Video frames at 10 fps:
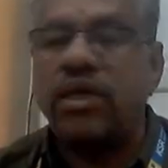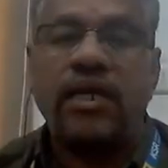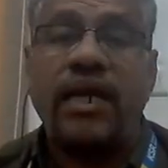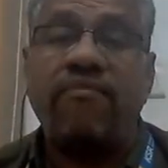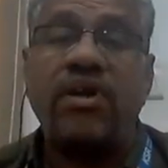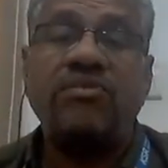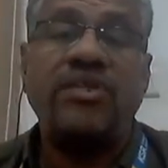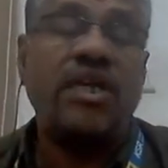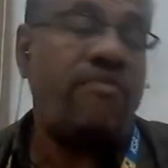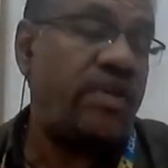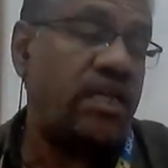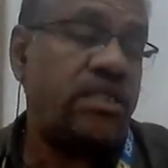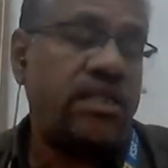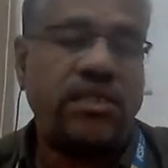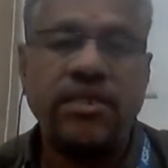Level of
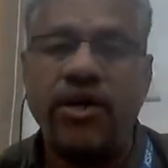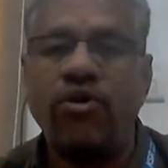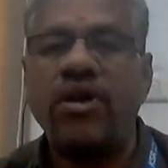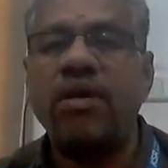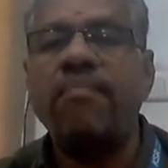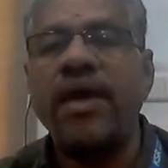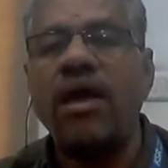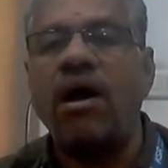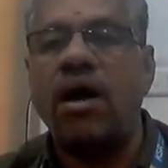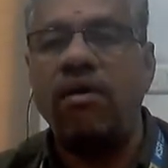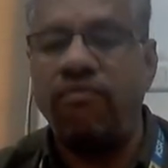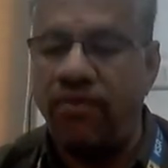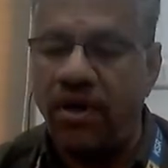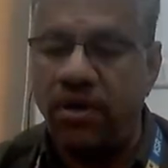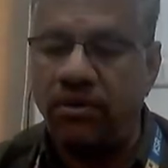significance is denoted by
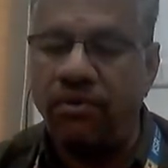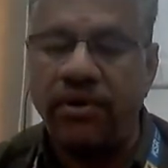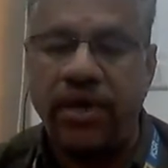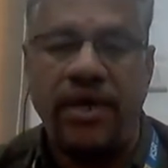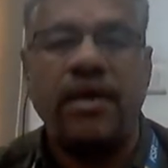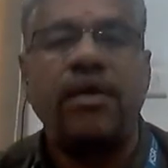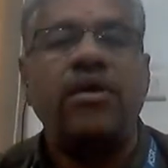alpha. Okay.